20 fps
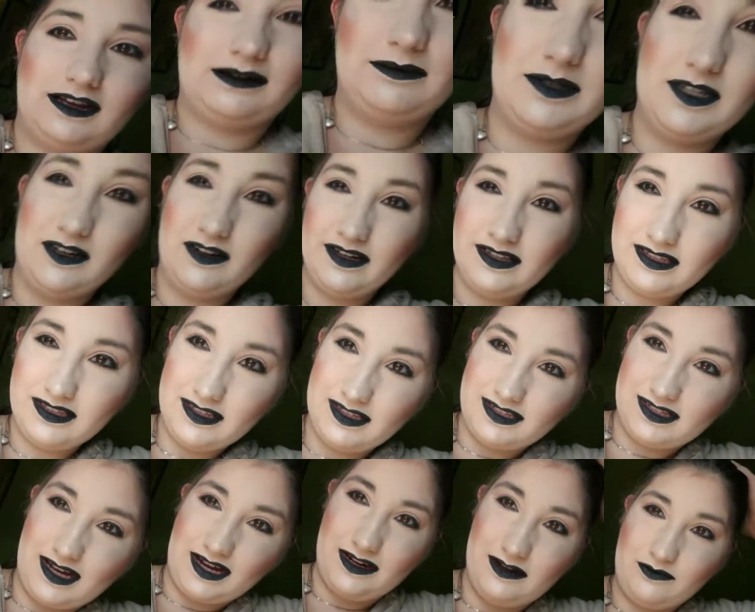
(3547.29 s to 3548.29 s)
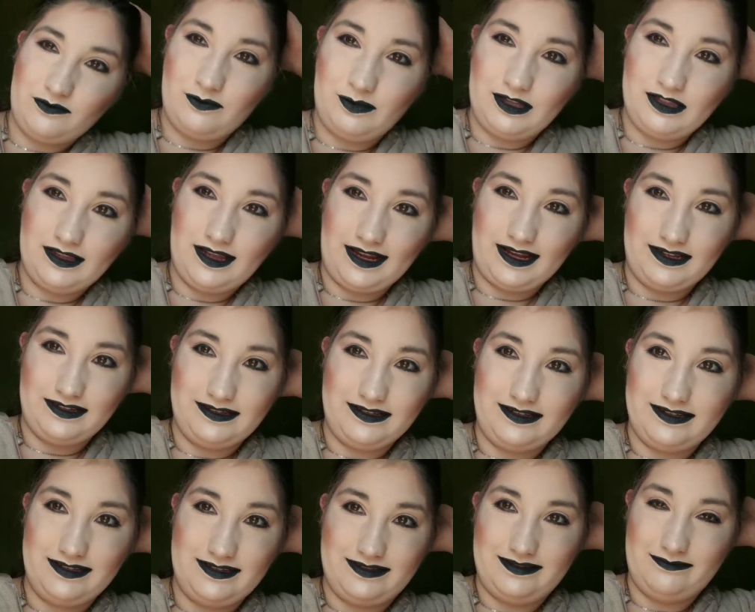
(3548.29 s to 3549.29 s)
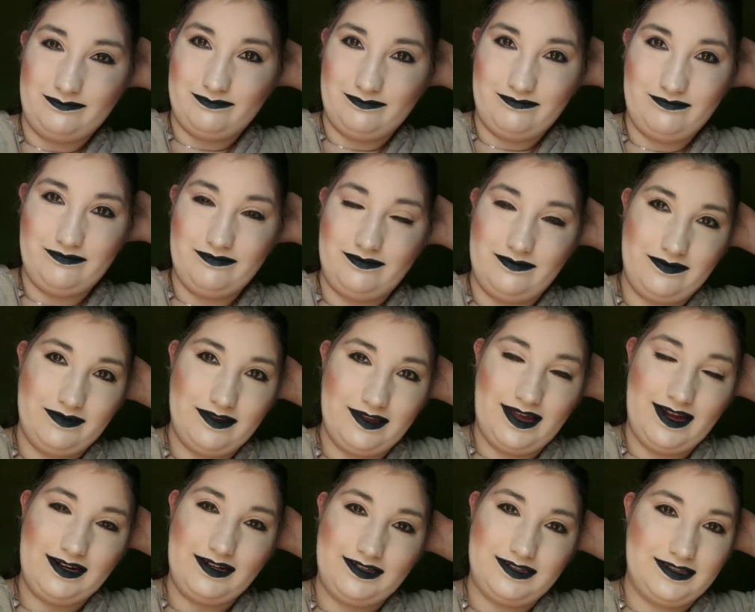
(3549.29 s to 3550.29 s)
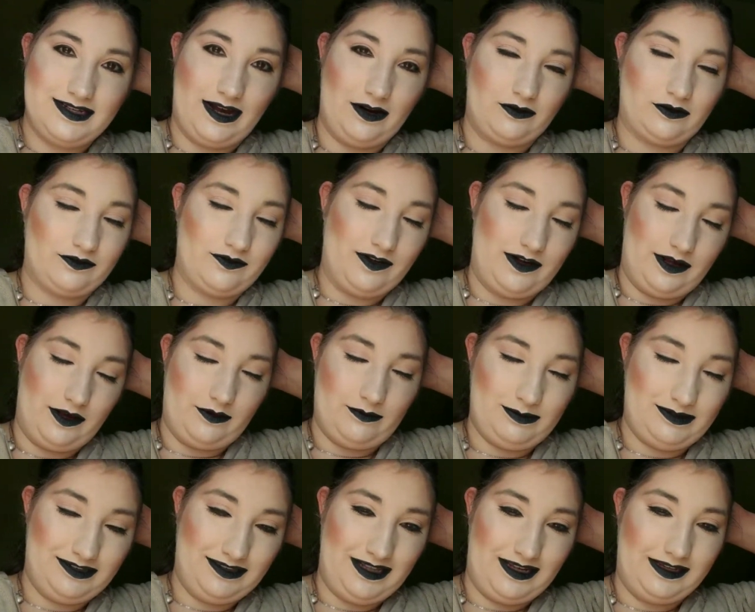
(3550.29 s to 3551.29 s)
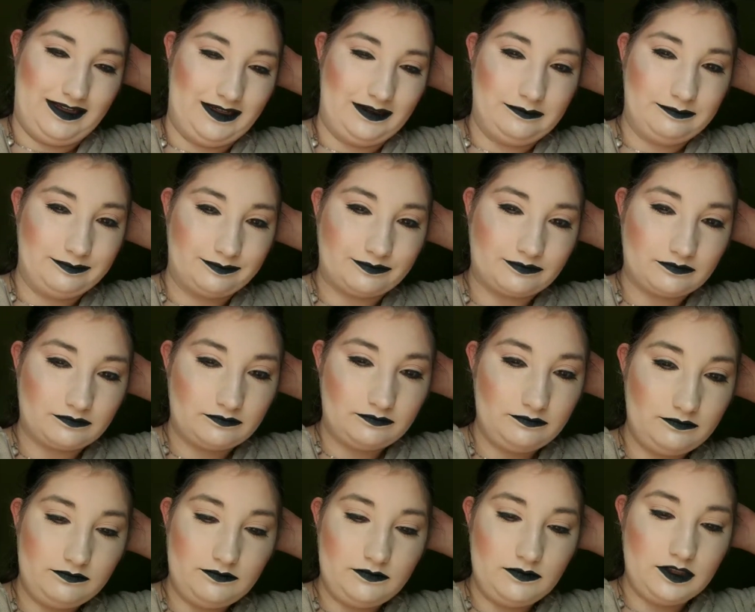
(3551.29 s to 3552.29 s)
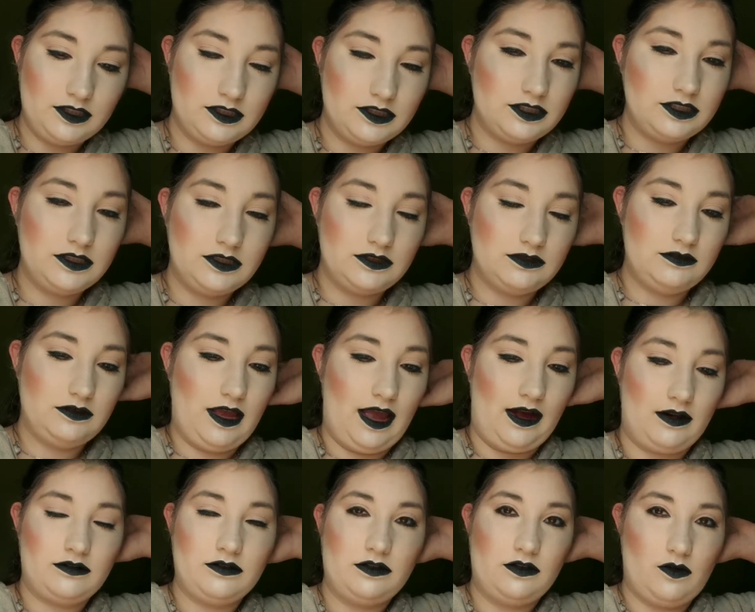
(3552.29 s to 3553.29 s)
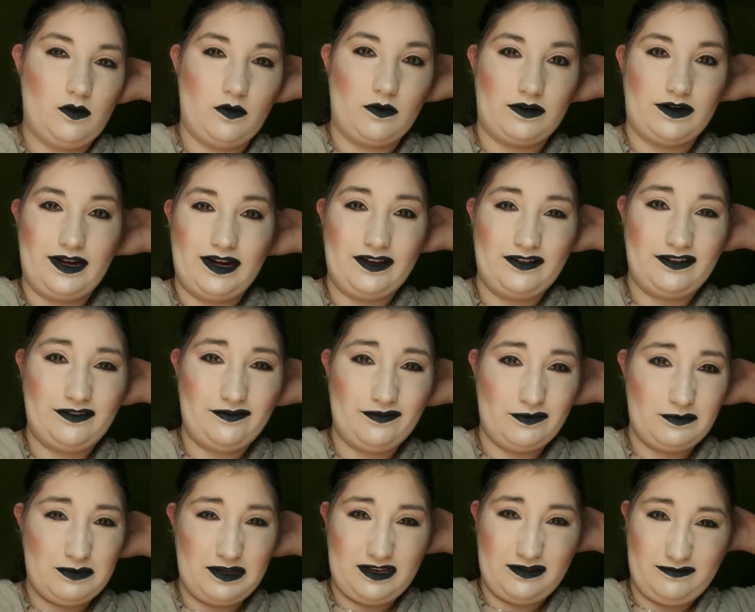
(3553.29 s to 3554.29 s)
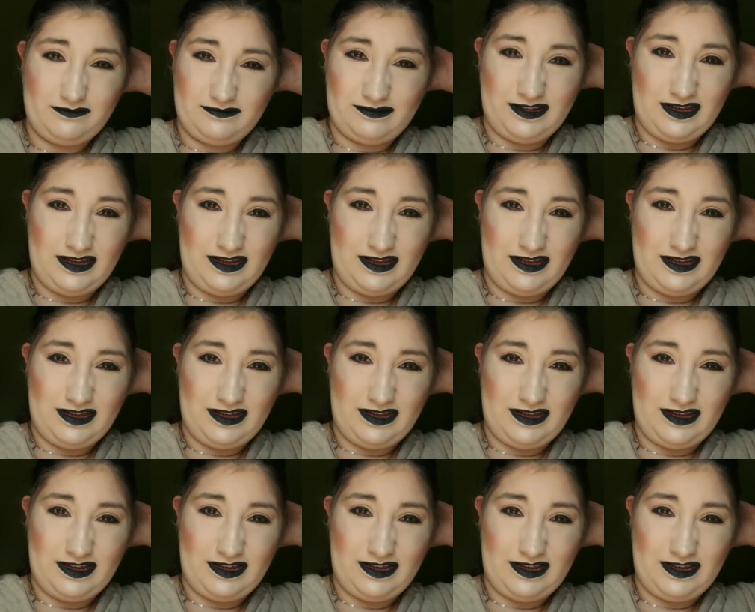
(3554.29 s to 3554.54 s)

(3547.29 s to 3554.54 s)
I'm sorry this has kind of been like a, not a downer video, but like just out of the ordinary for me.